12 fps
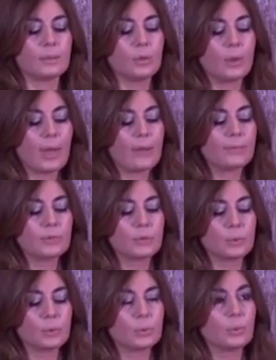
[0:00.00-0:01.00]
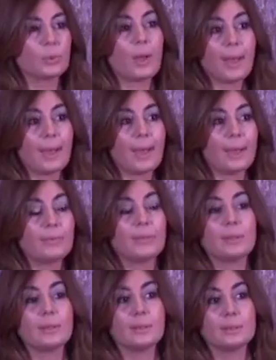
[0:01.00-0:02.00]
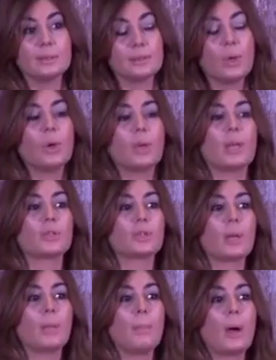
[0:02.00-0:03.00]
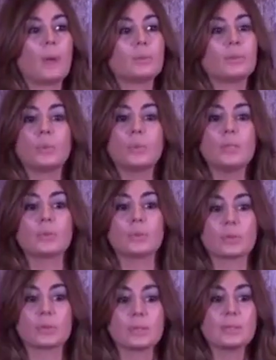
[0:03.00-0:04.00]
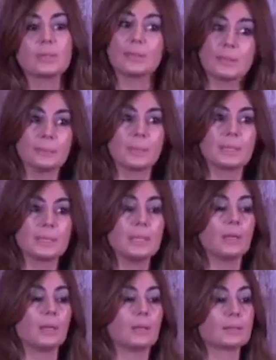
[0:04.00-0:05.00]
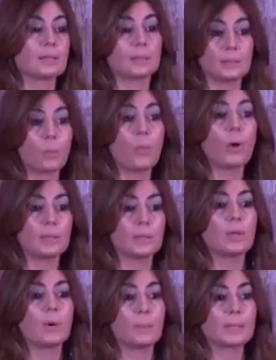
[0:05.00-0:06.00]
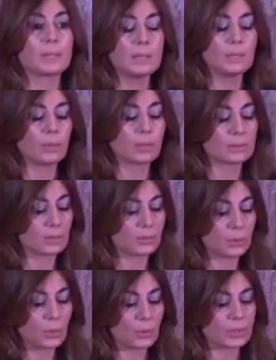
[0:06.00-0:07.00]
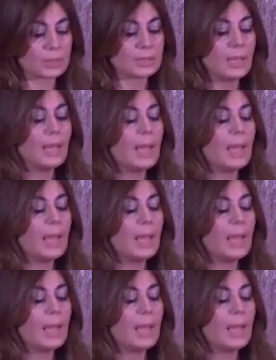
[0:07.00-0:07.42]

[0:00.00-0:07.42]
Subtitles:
You have to have the knowledge about the resources and the materials and the quality of materials, of course.